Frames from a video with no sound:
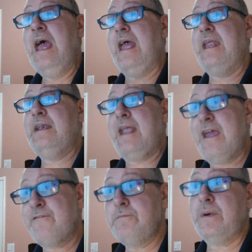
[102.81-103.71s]
and
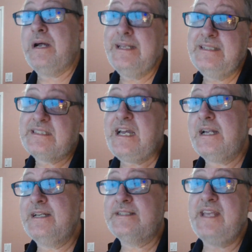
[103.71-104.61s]
everybody's
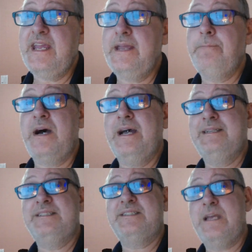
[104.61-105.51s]
kind of saying by
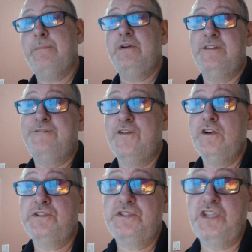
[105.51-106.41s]
December the 1st,